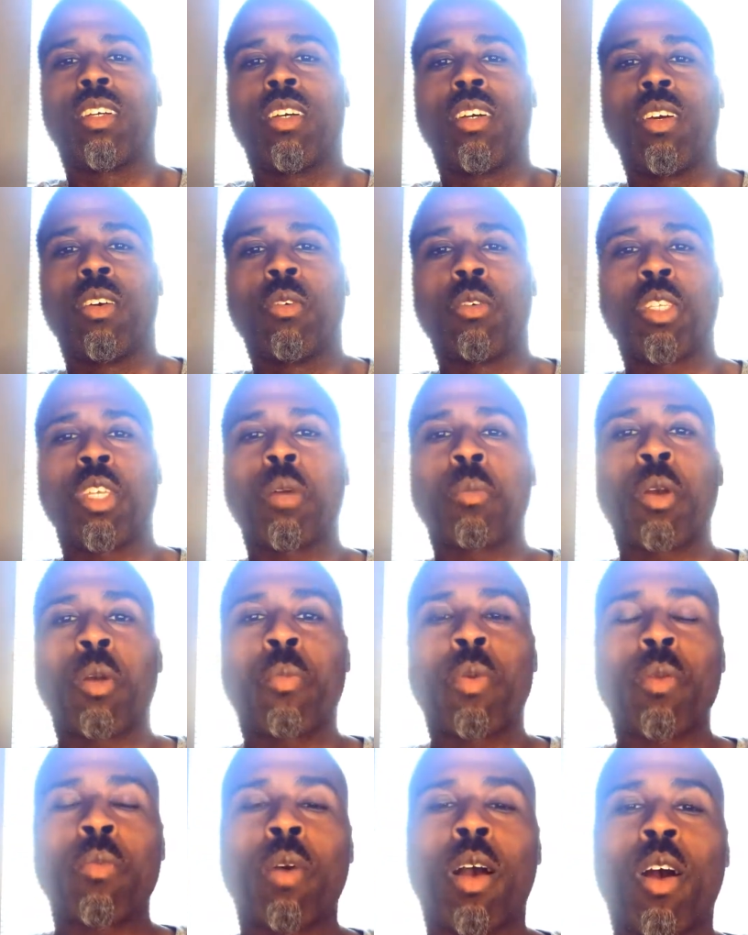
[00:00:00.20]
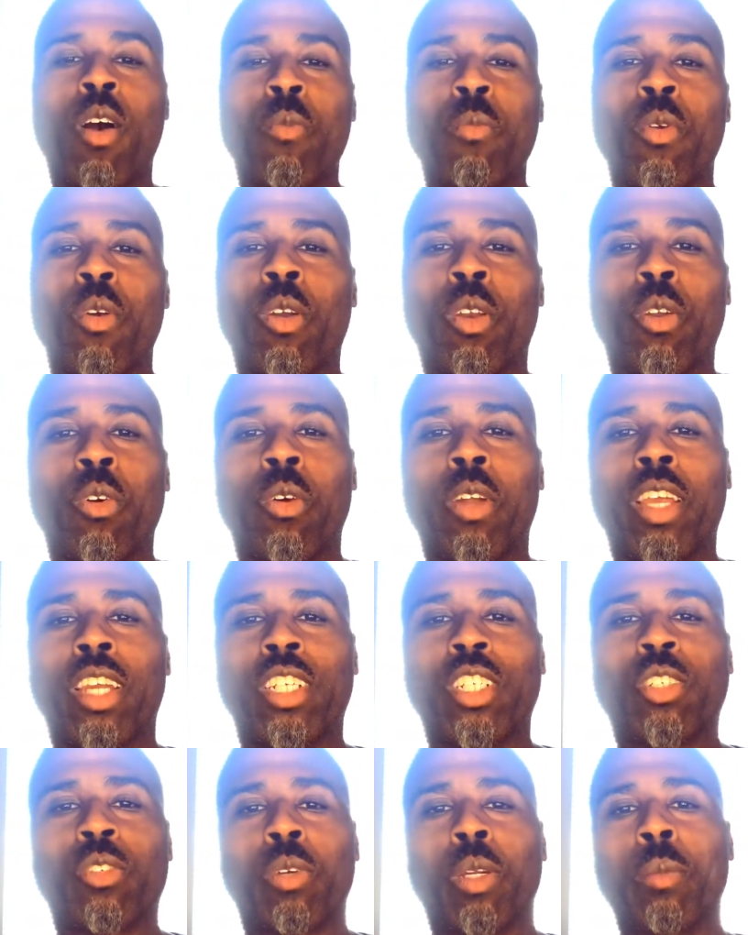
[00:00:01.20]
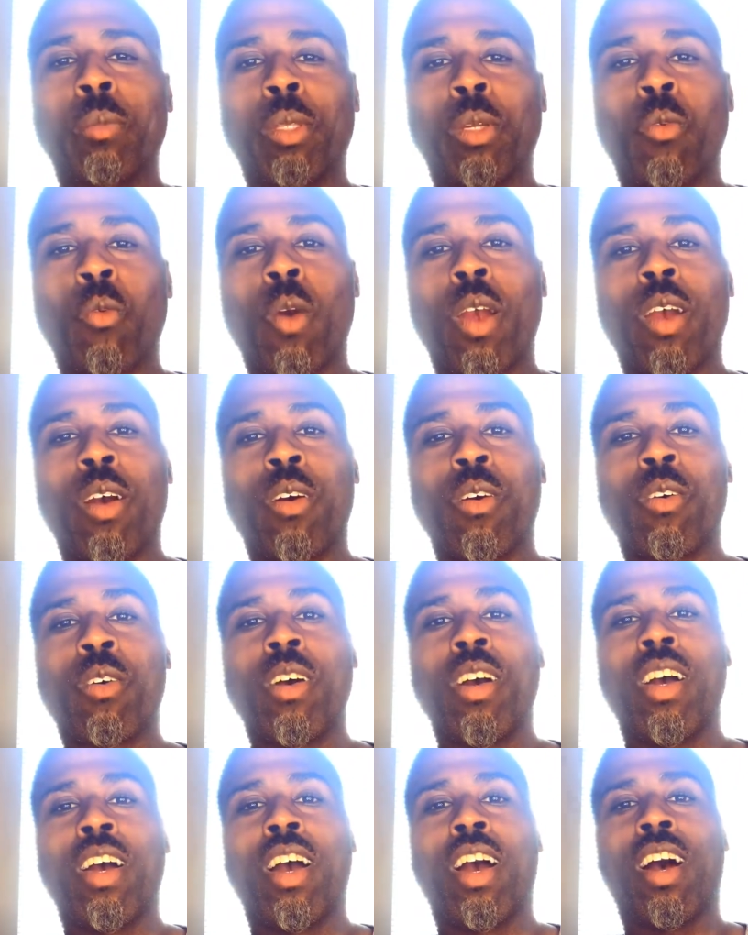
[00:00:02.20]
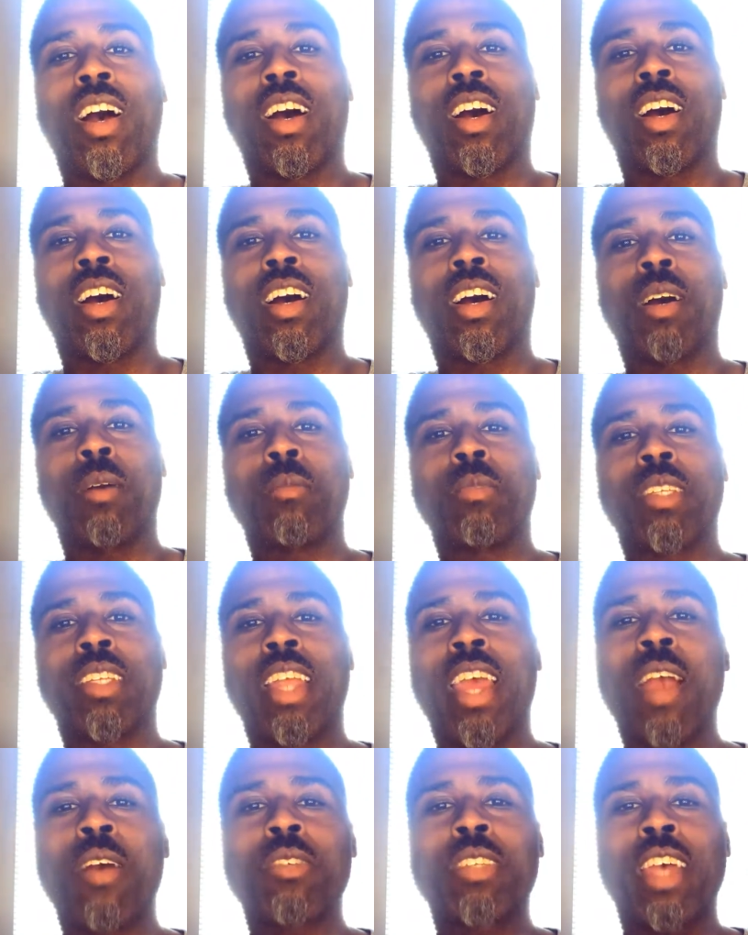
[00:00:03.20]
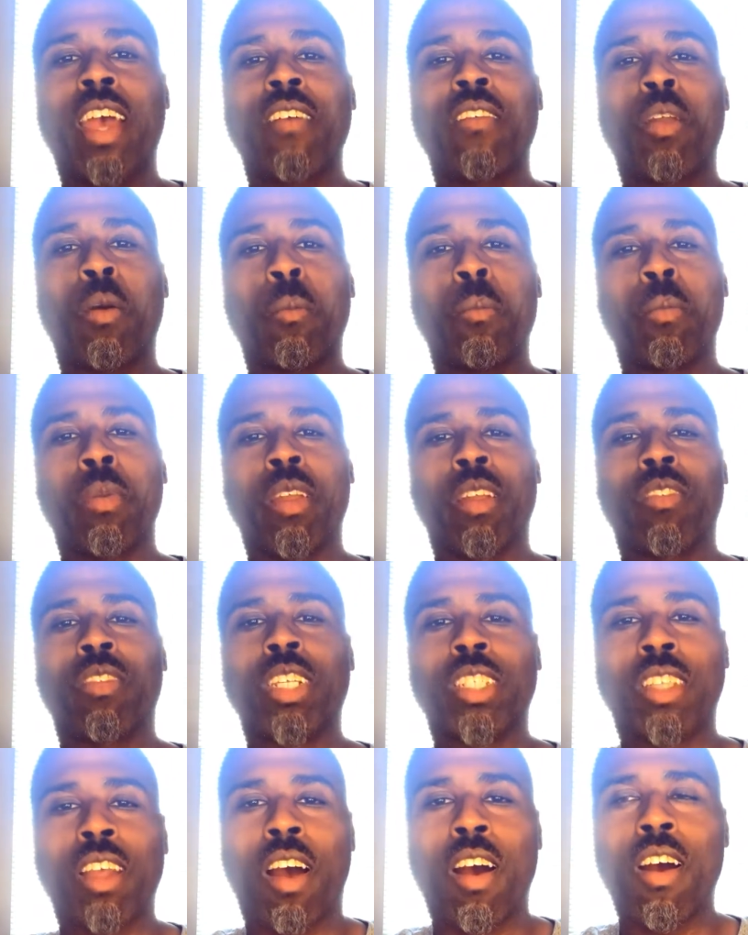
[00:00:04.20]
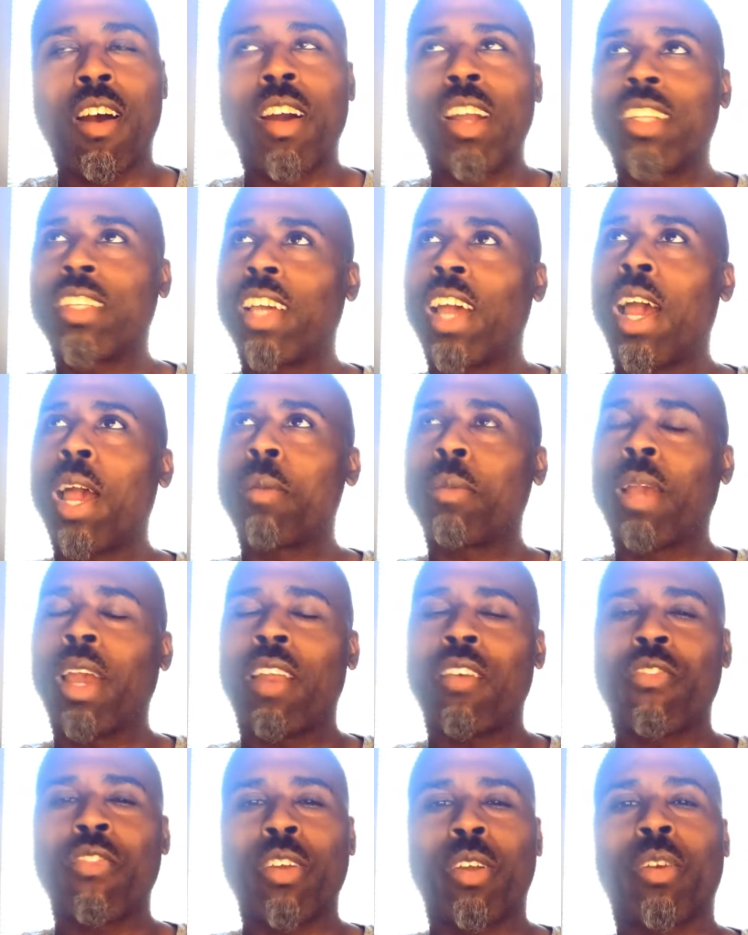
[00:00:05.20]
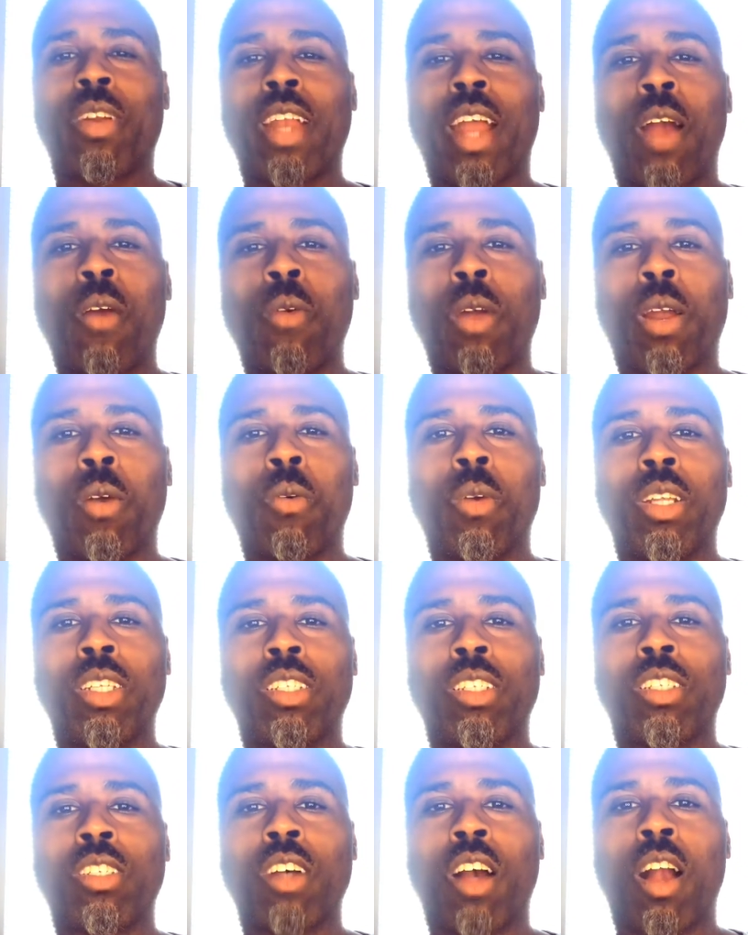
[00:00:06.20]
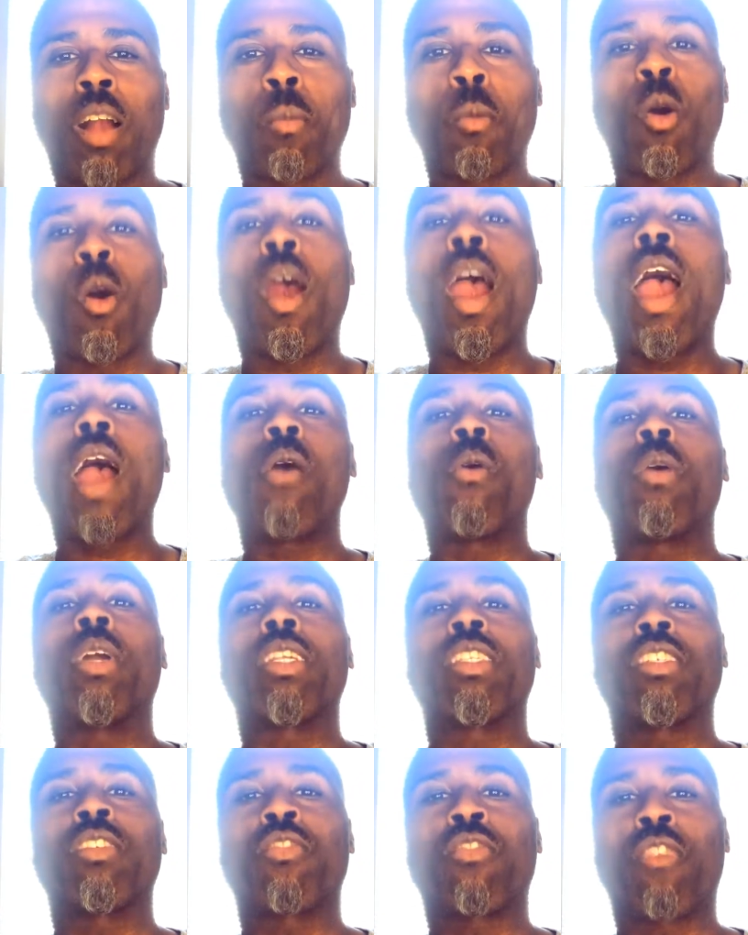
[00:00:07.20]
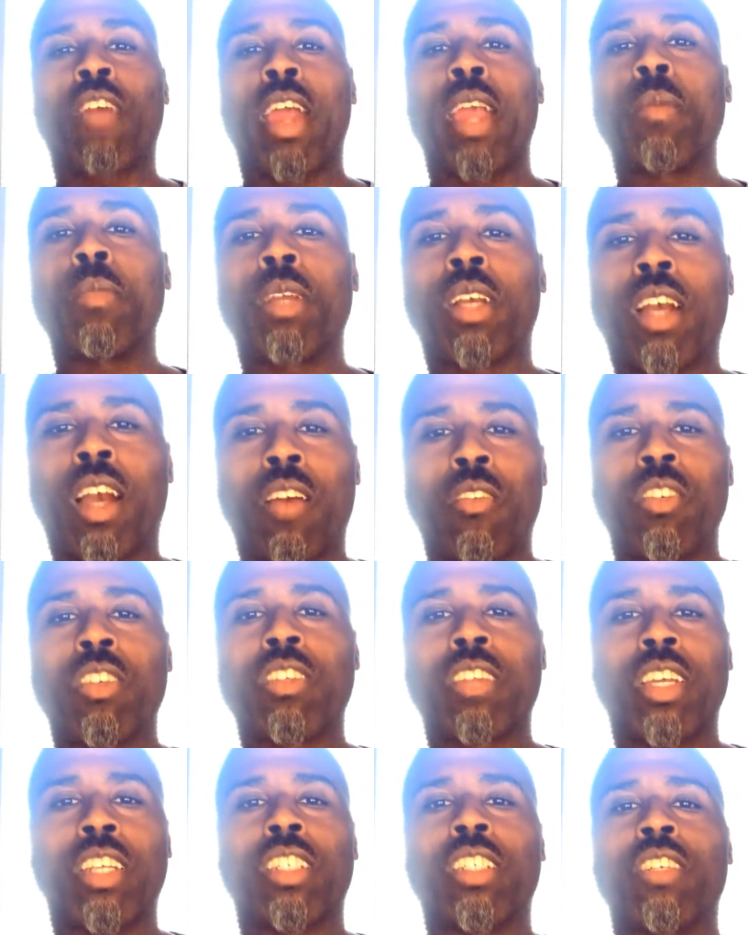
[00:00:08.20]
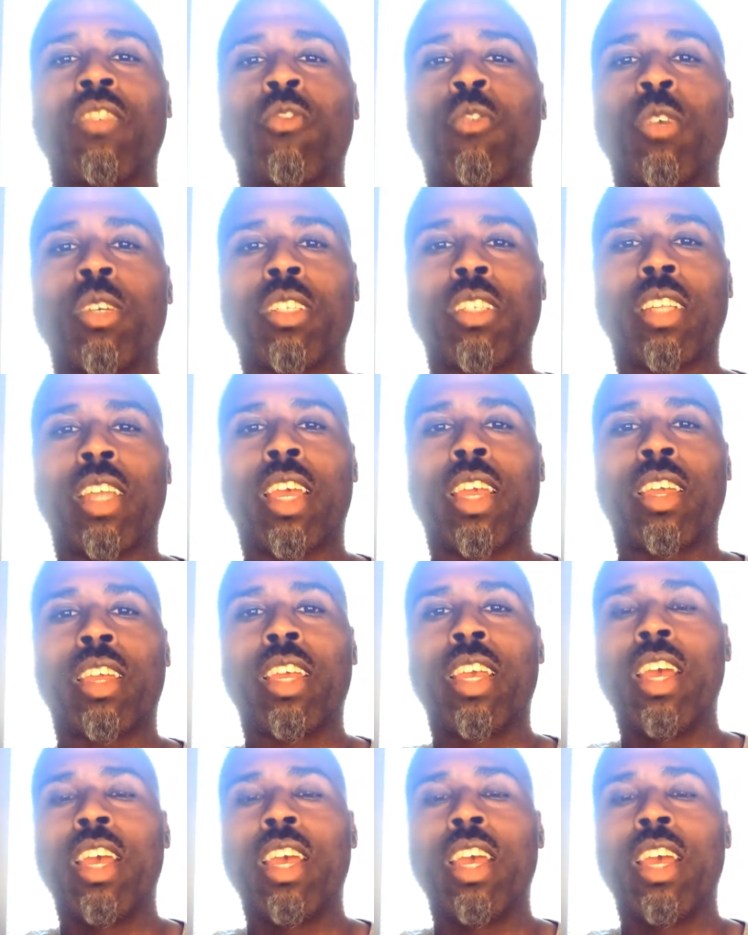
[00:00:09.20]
What's up, good people? I hope you are doing extremely well. Today I was having a bit of a hard time kind of figuring out what I wanted to talk about or how I wanted to frame the conversation for today,